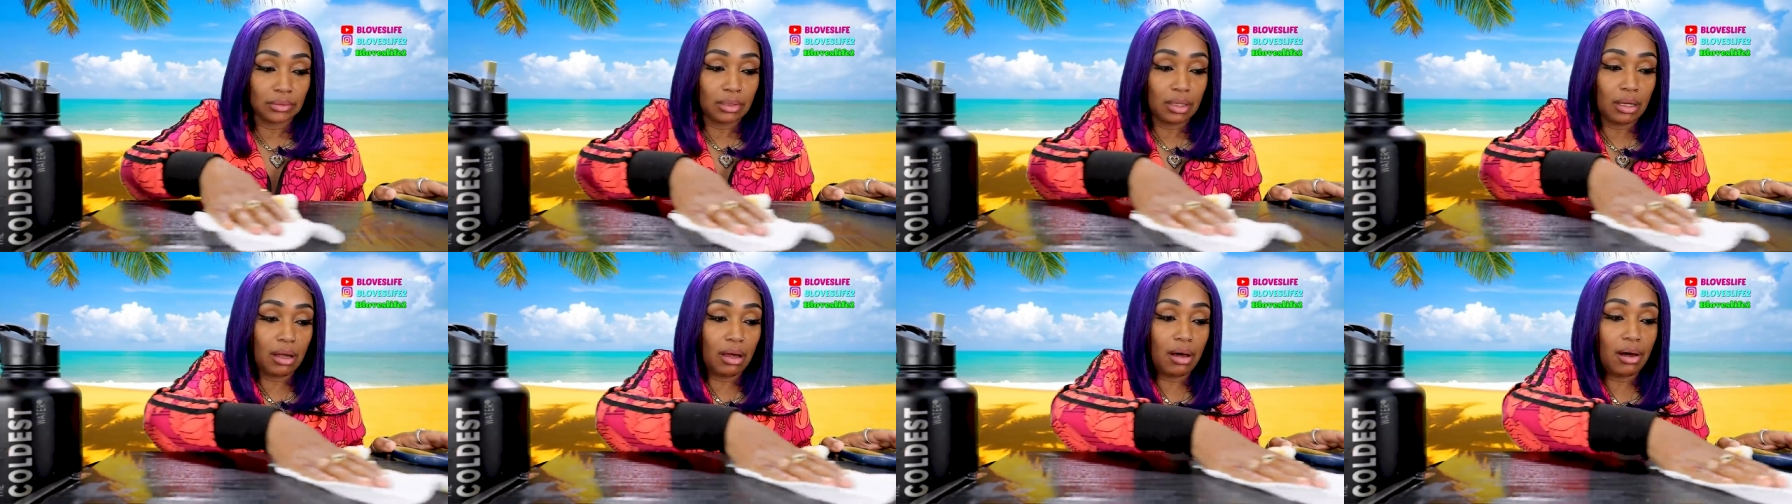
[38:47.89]

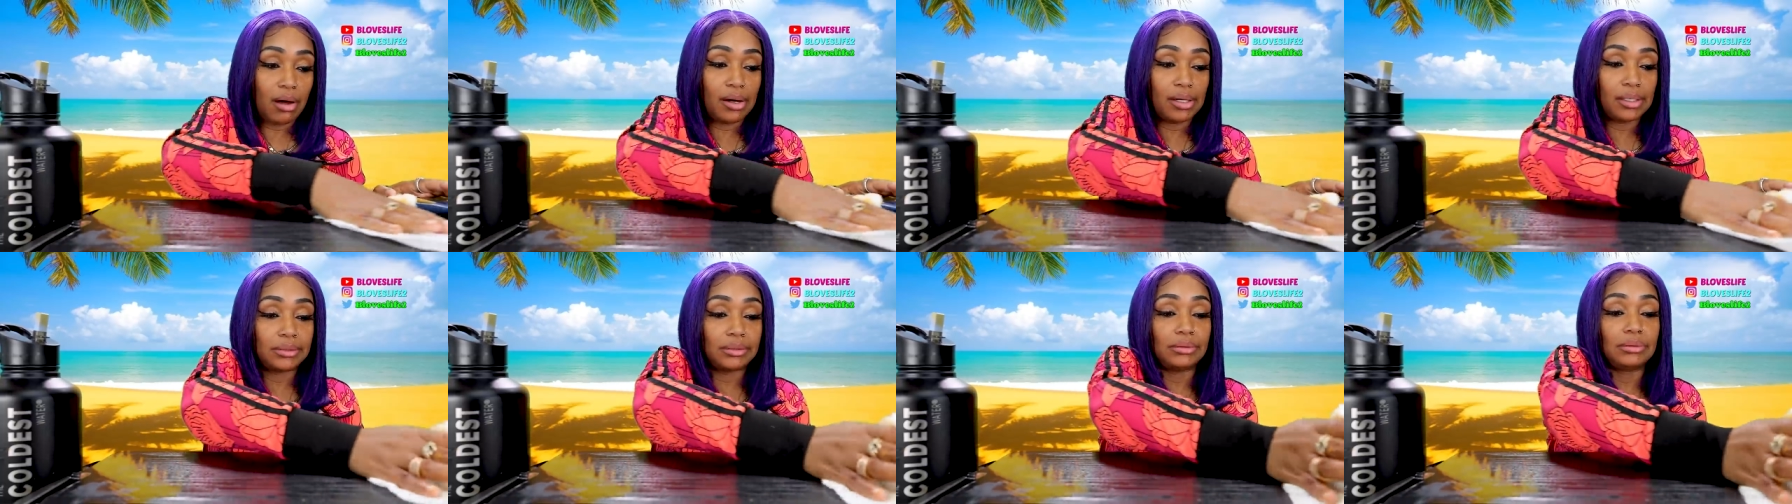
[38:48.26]

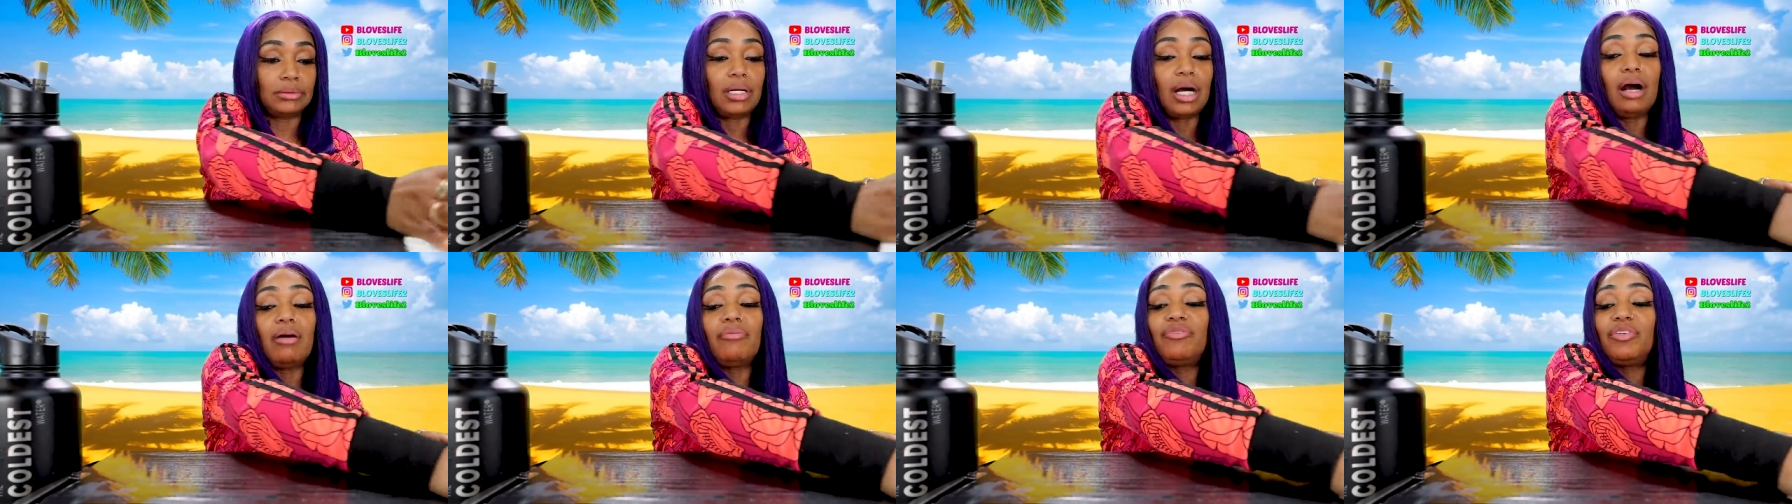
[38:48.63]
Oh,
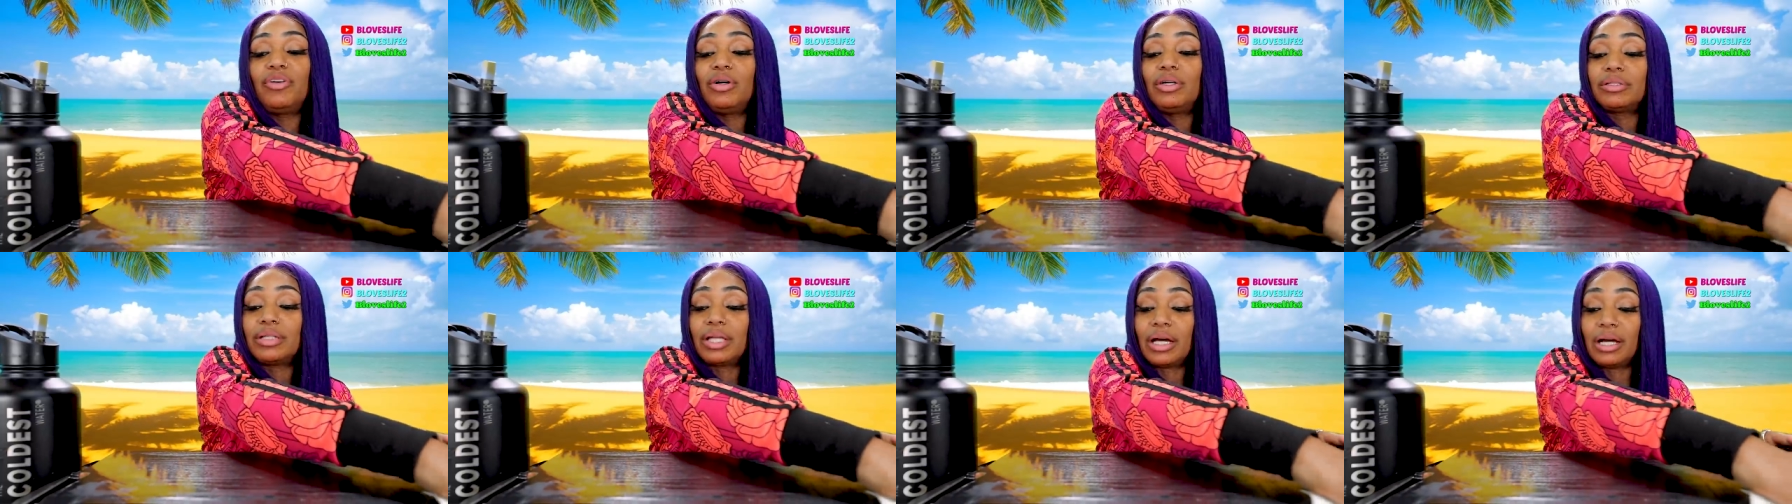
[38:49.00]
I'm
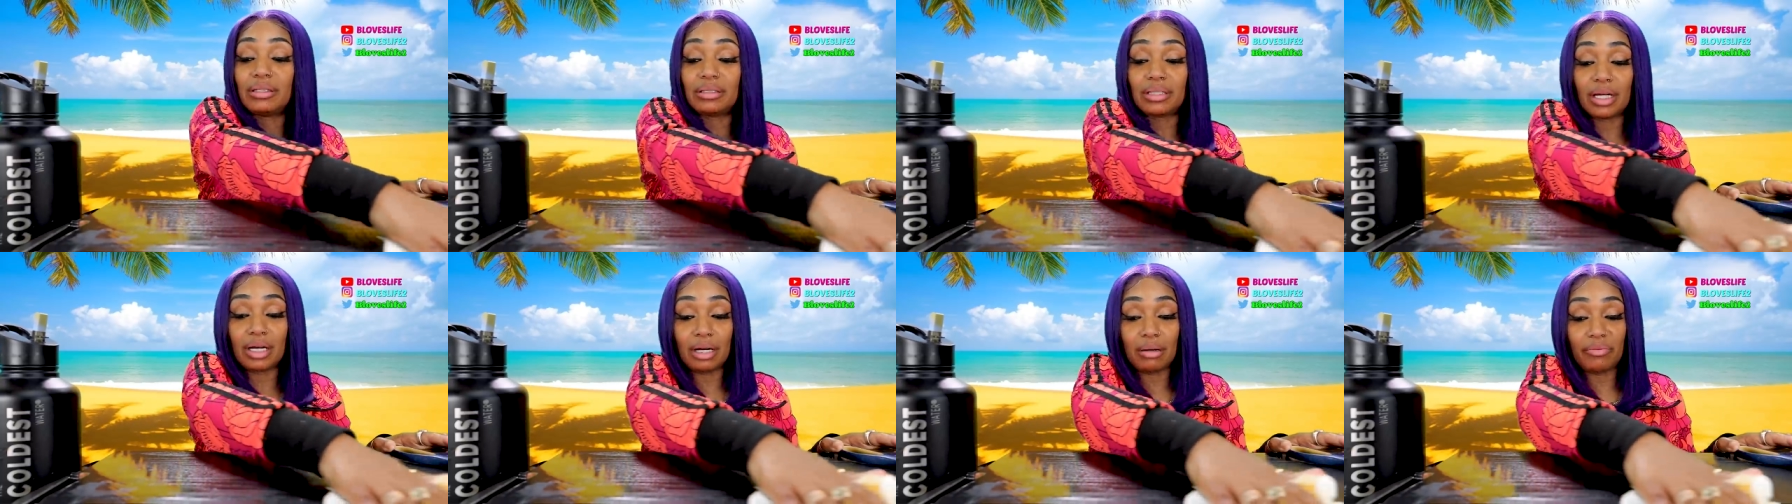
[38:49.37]
full now,
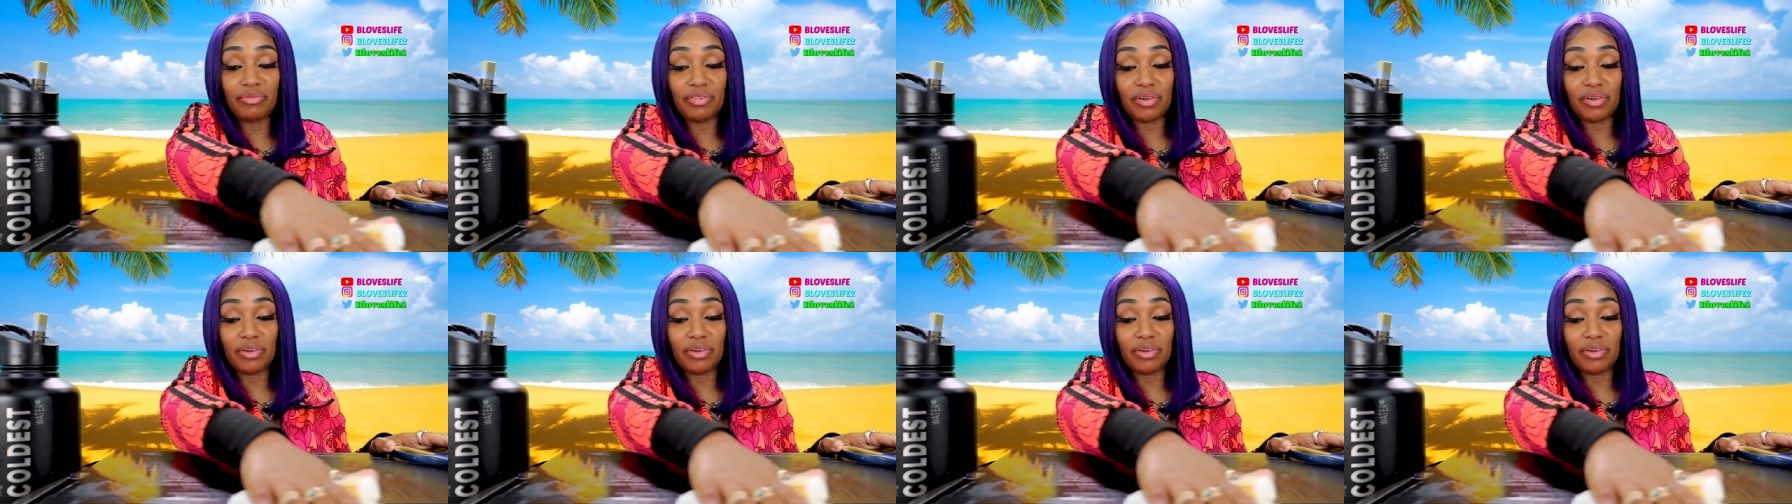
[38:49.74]
y'all.